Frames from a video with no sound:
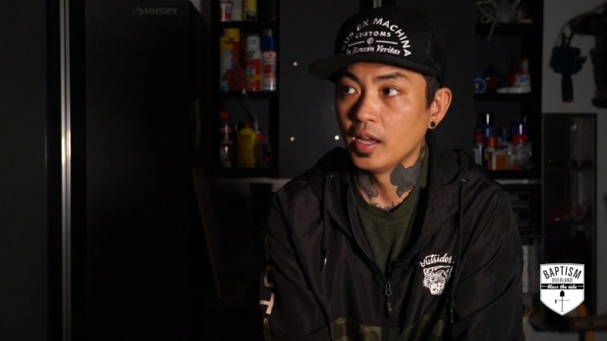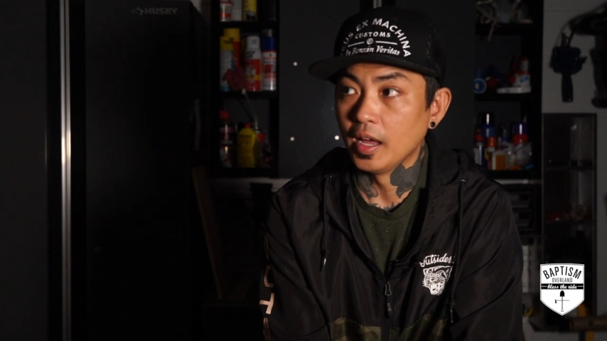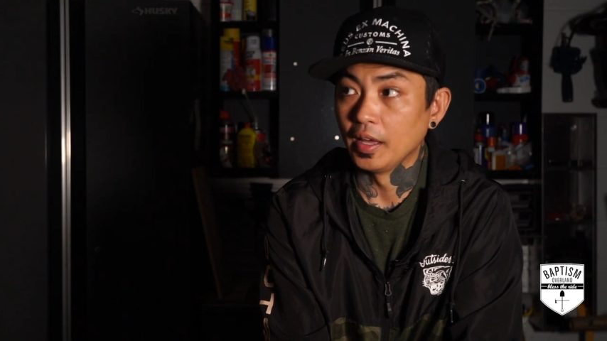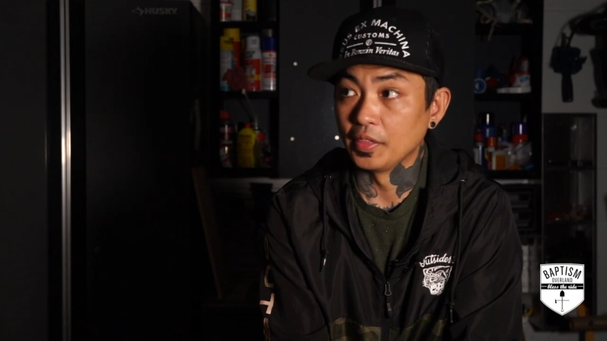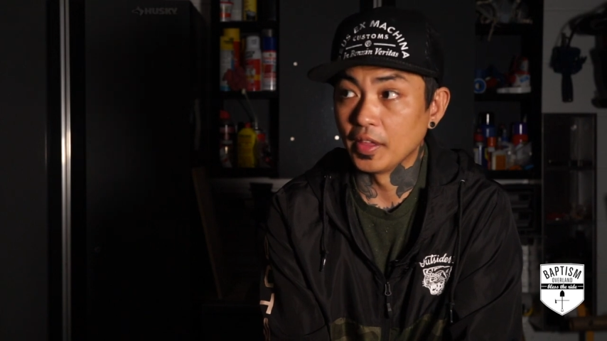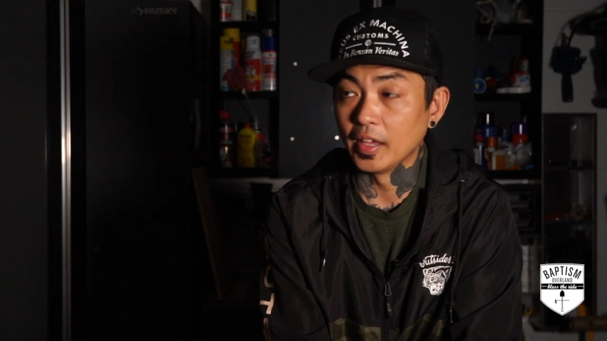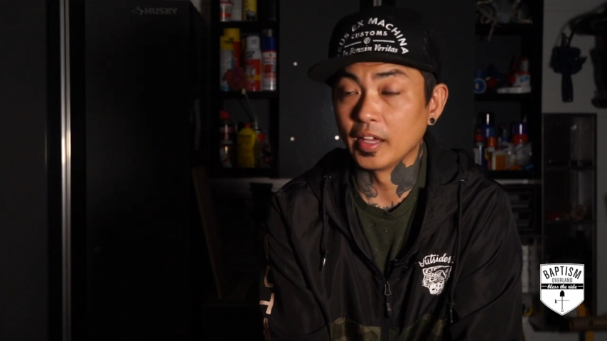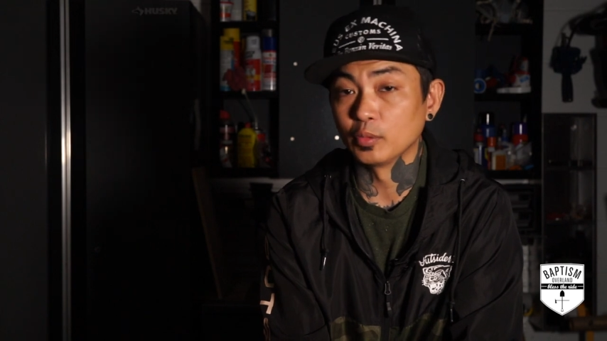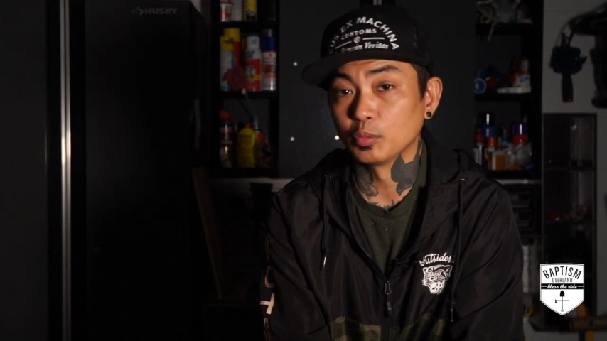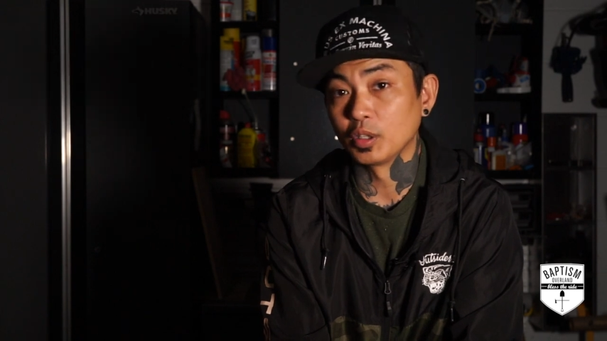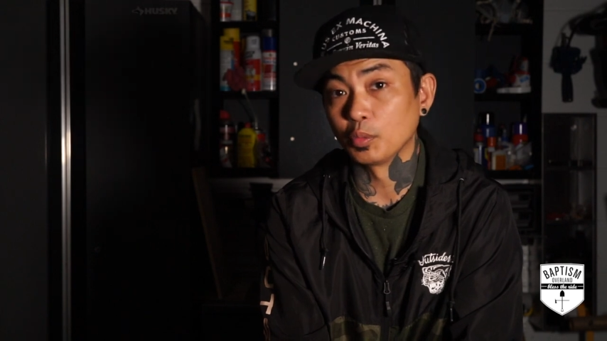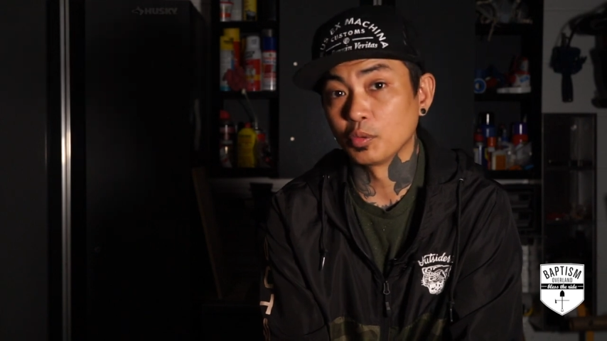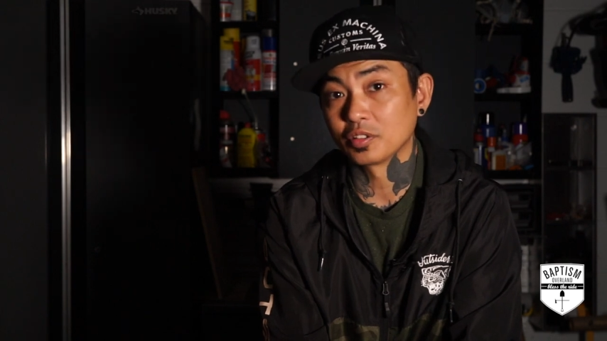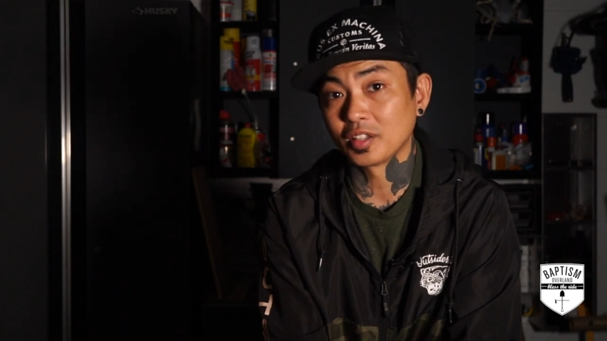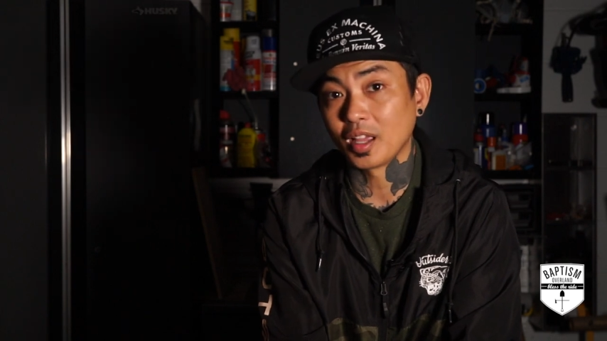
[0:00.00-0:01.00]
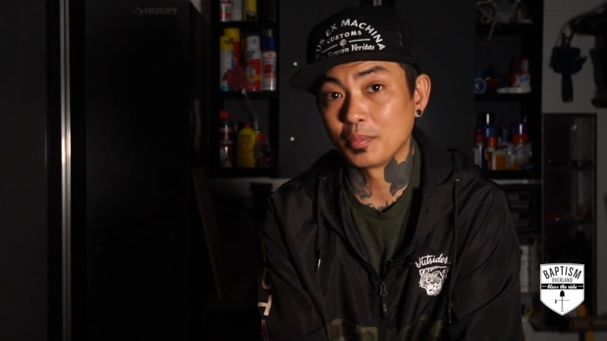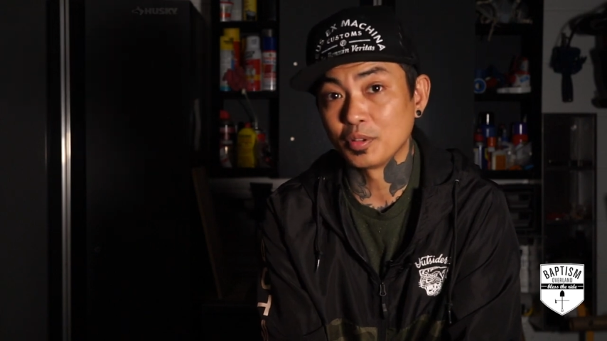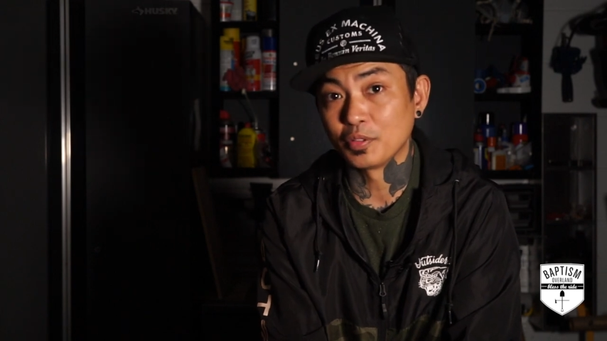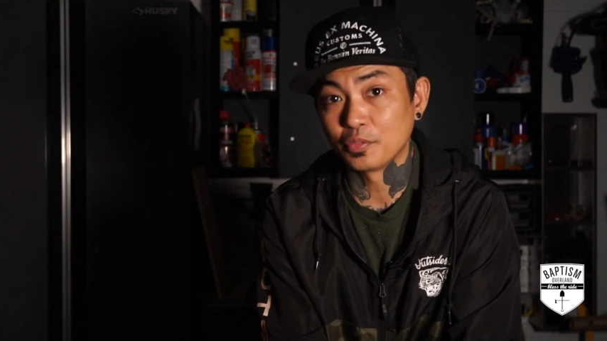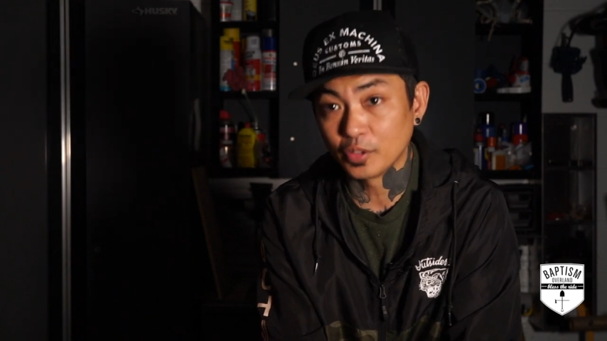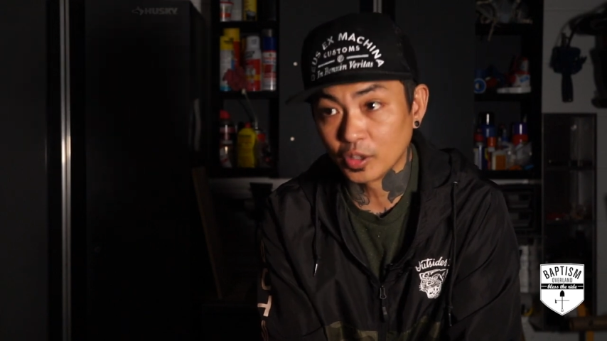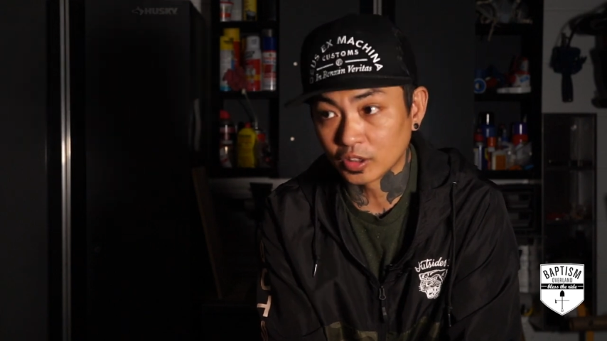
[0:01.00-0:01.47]
And then when it was time to
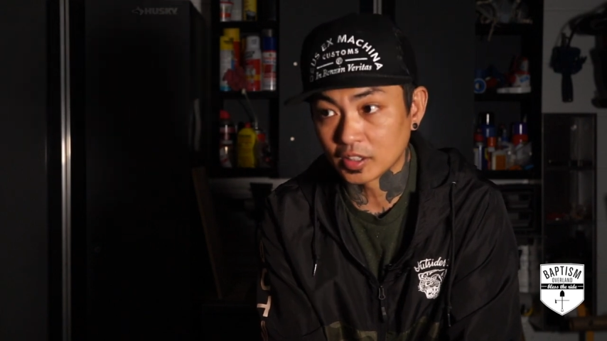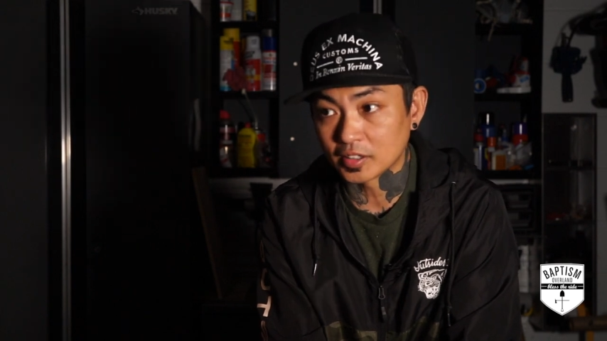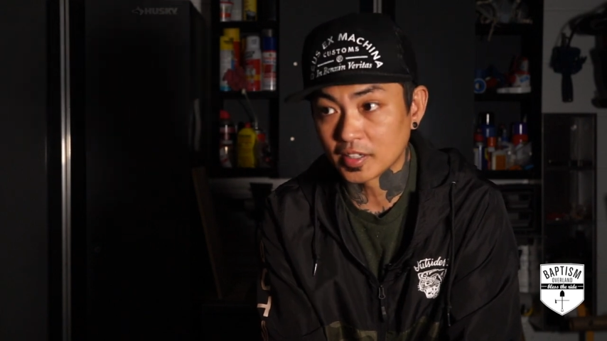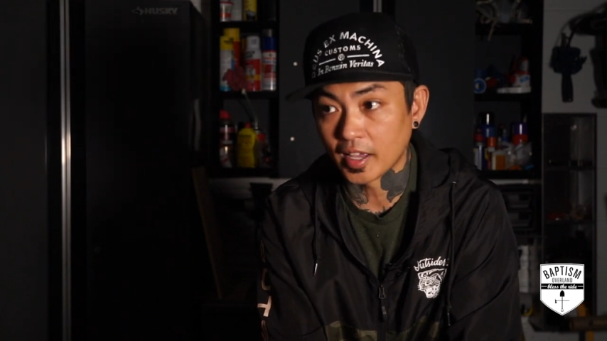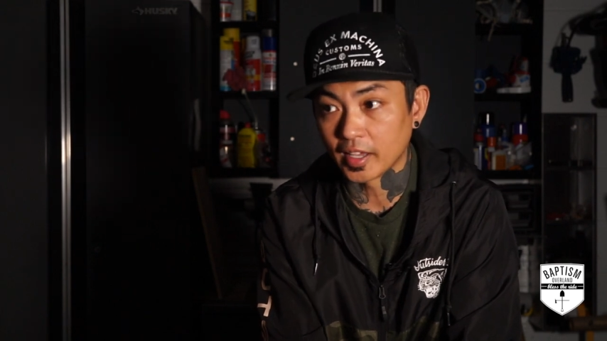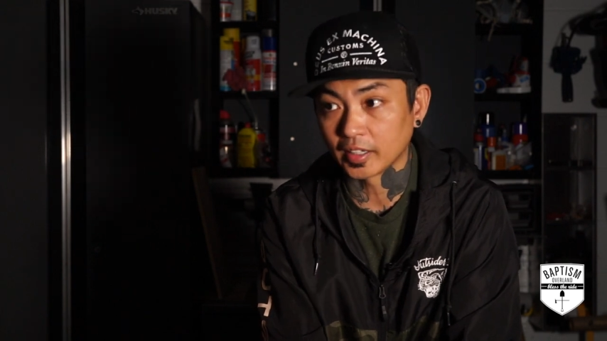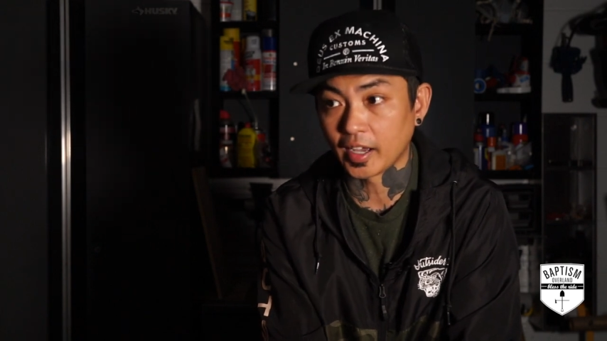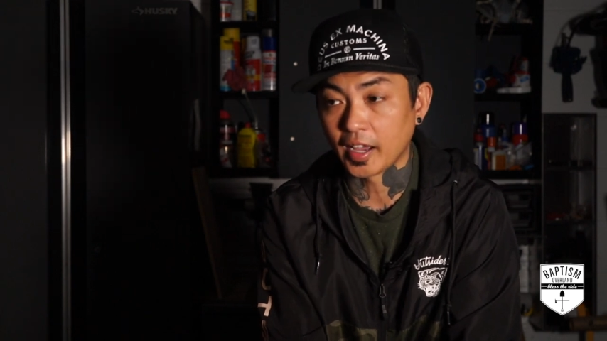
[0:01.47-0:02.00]
fill the tank,